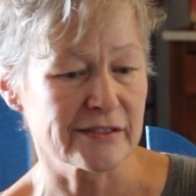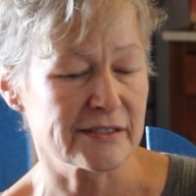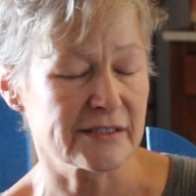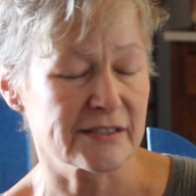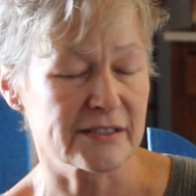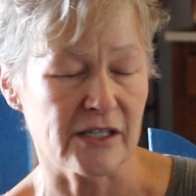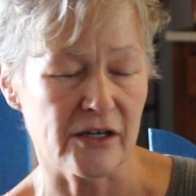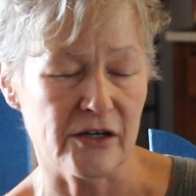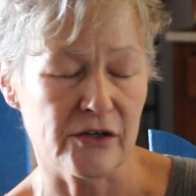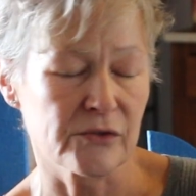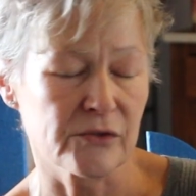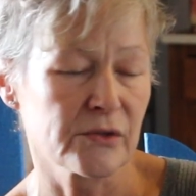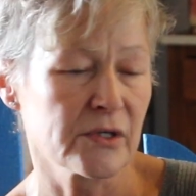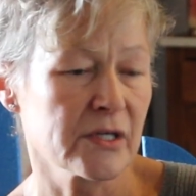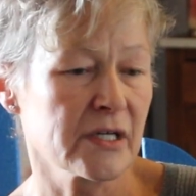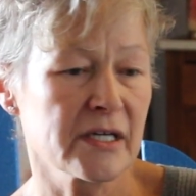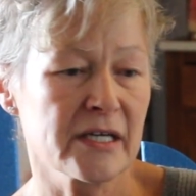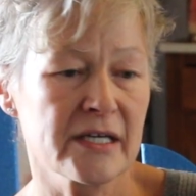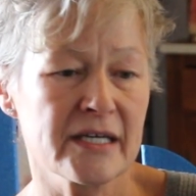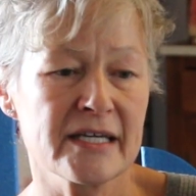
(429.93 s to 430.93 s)
So
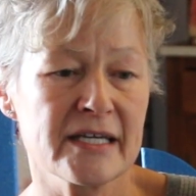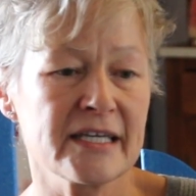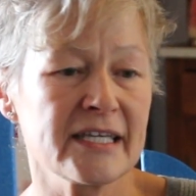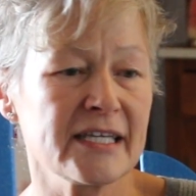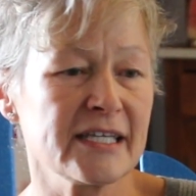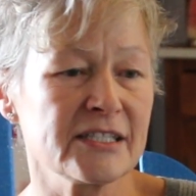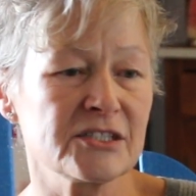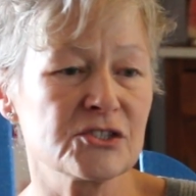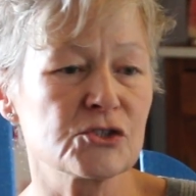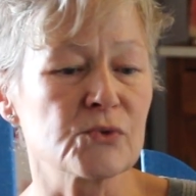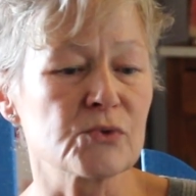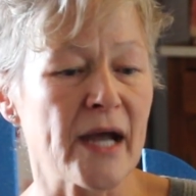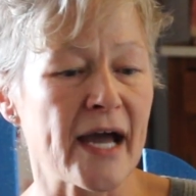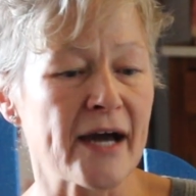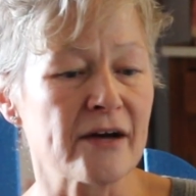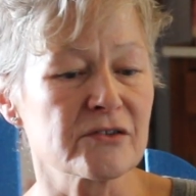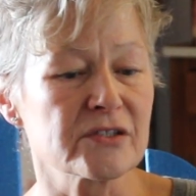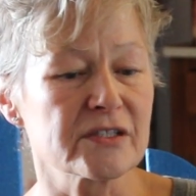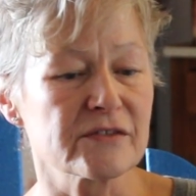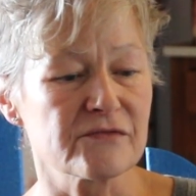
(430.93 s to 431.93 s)
each
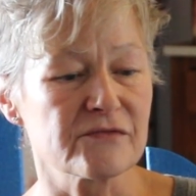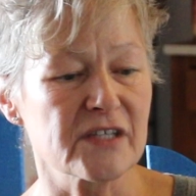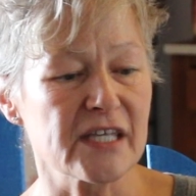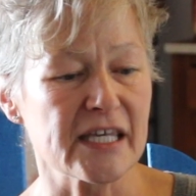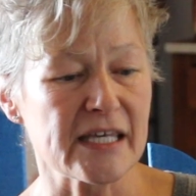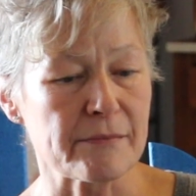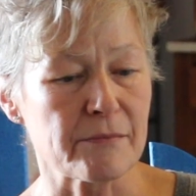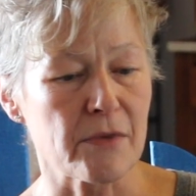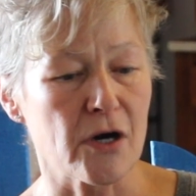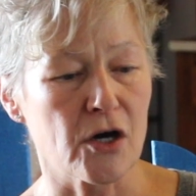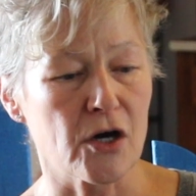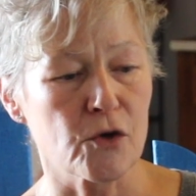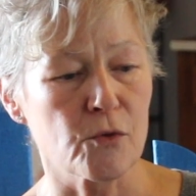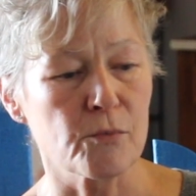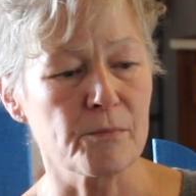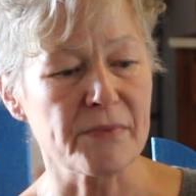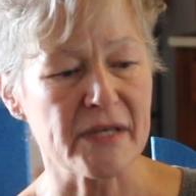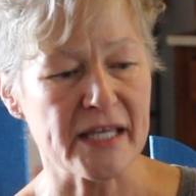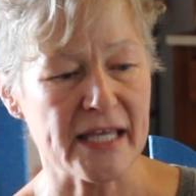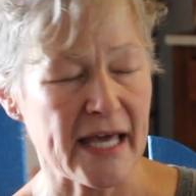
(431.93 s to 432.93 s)
round of
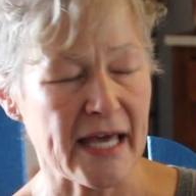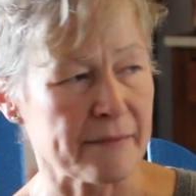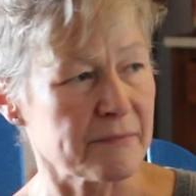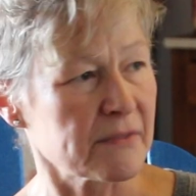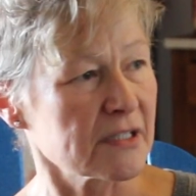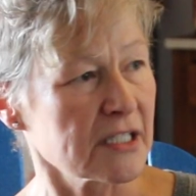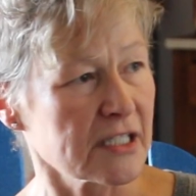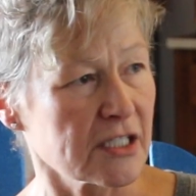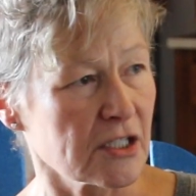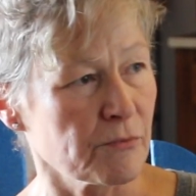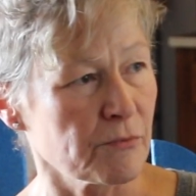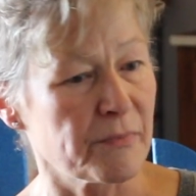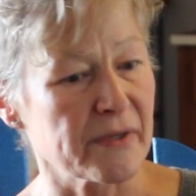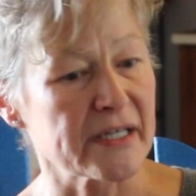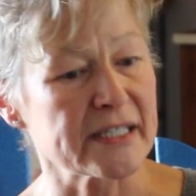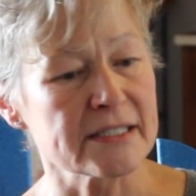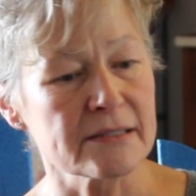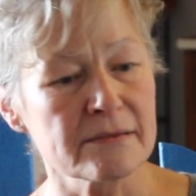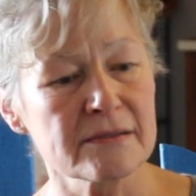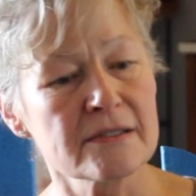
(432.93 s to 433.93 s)
chemo became a little
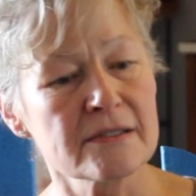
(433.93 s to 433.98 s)
bit